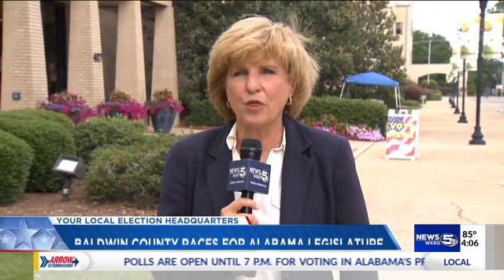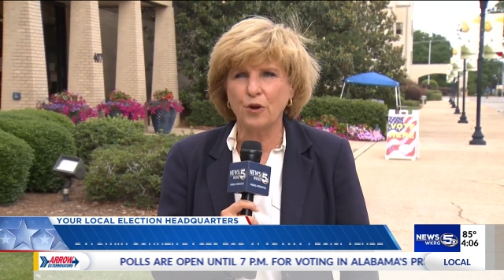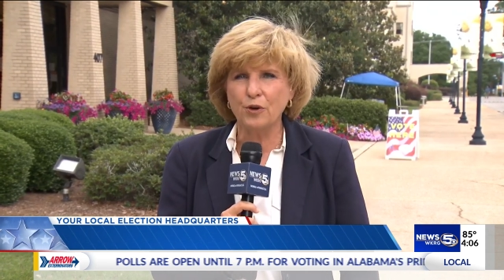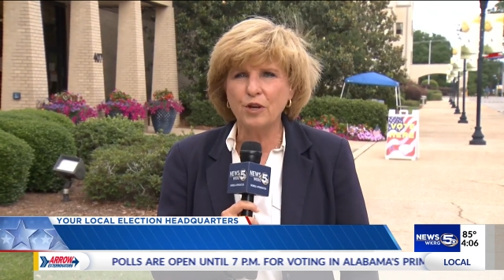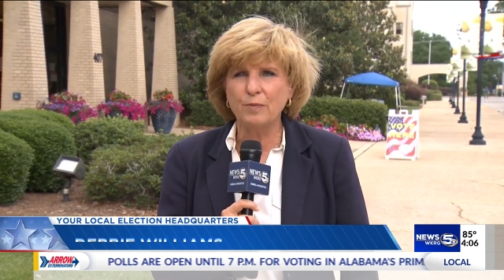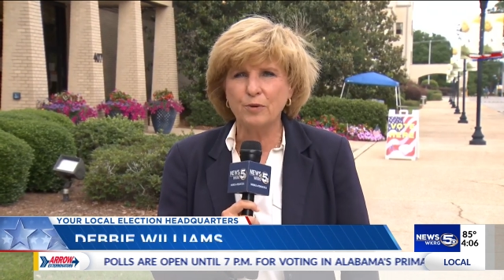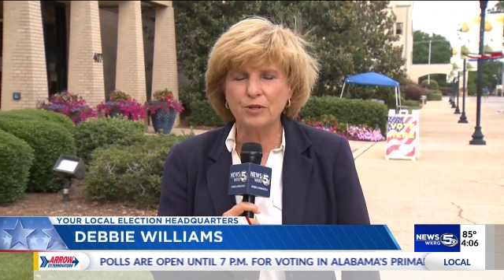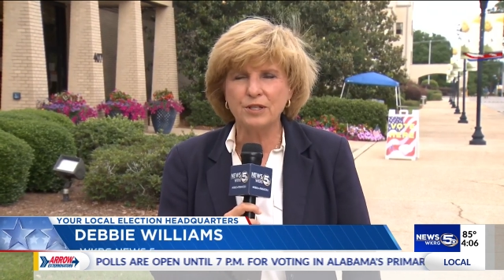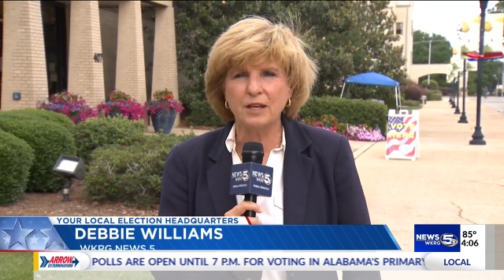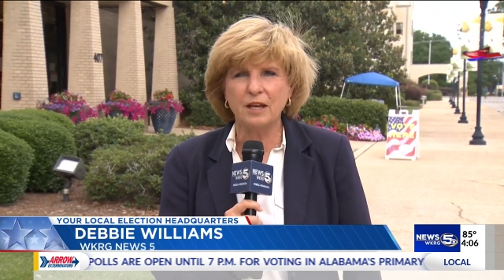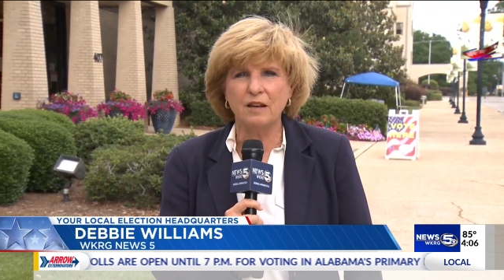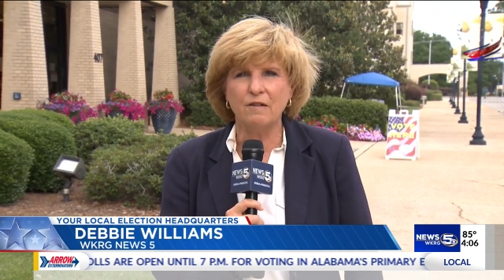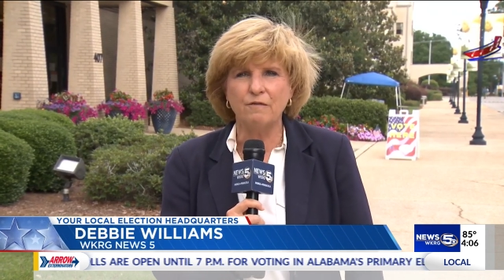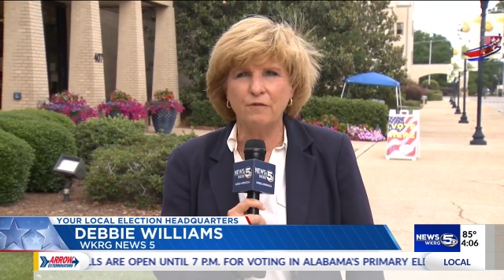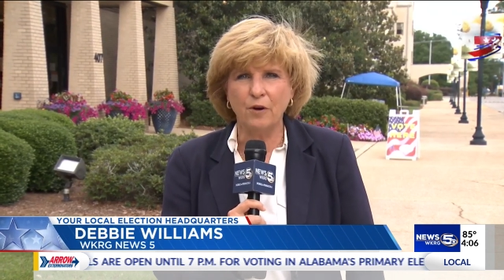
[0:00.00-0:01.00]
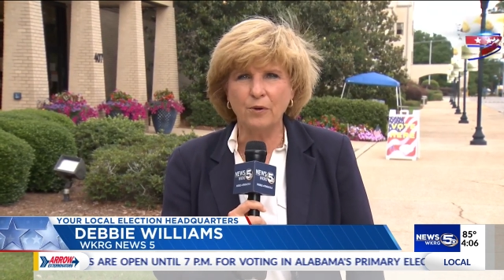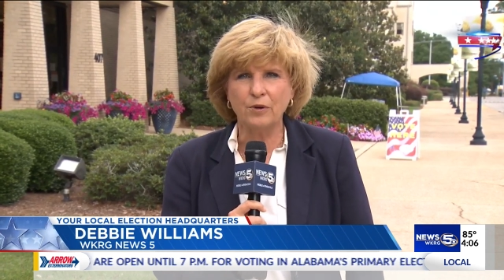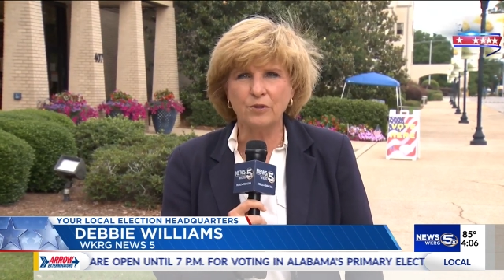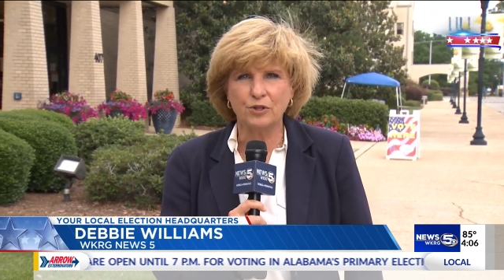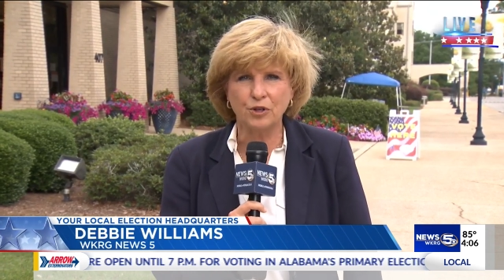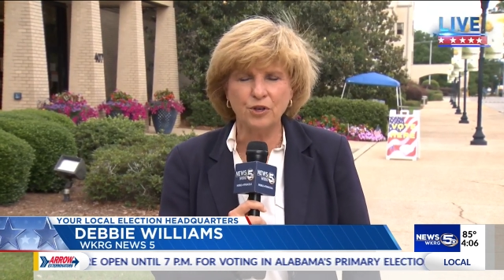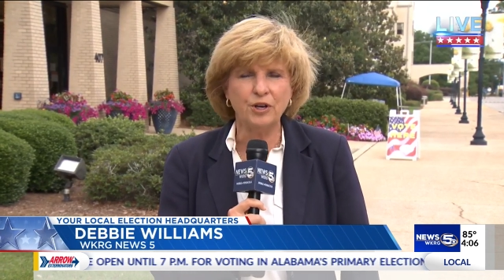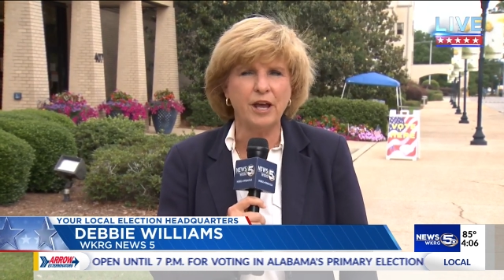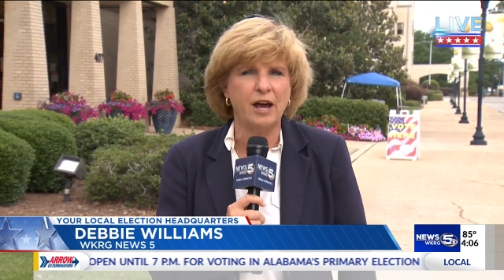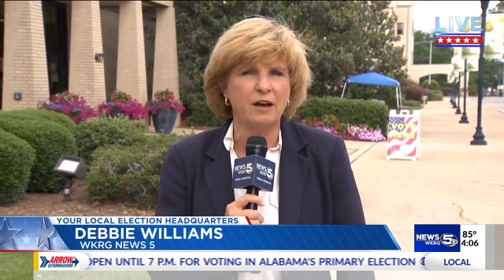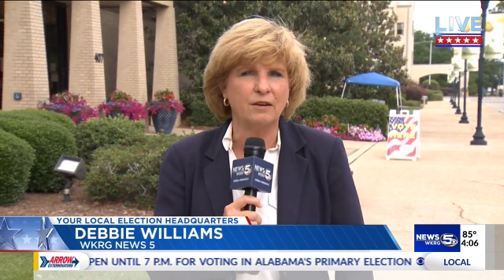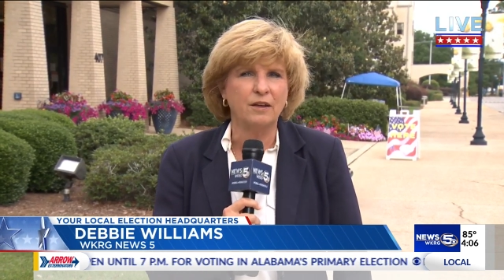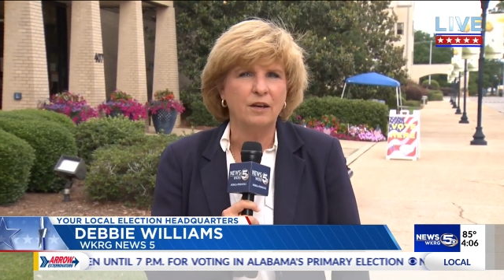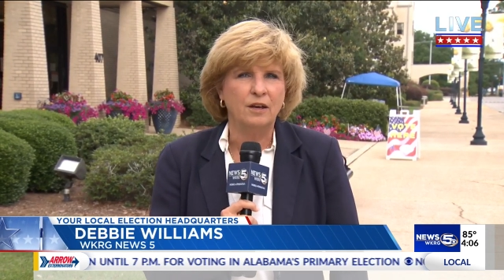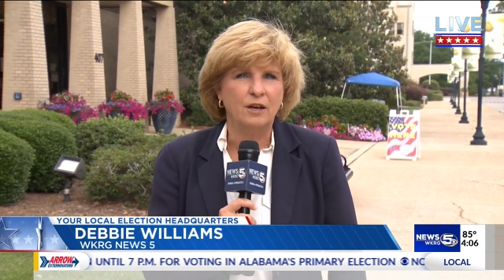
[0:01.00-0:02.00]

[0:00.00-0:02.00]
30% voter turnout